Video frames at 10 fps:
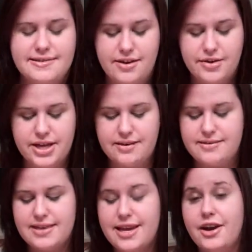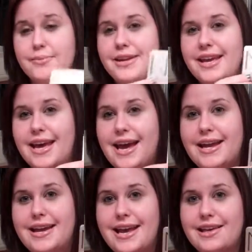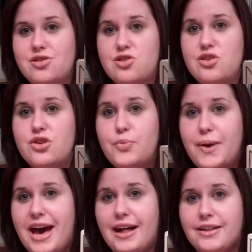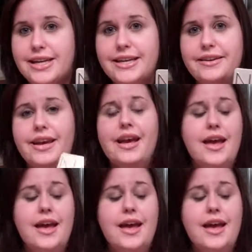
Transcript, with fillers: So it is the Urban Decay Naked 2 palette.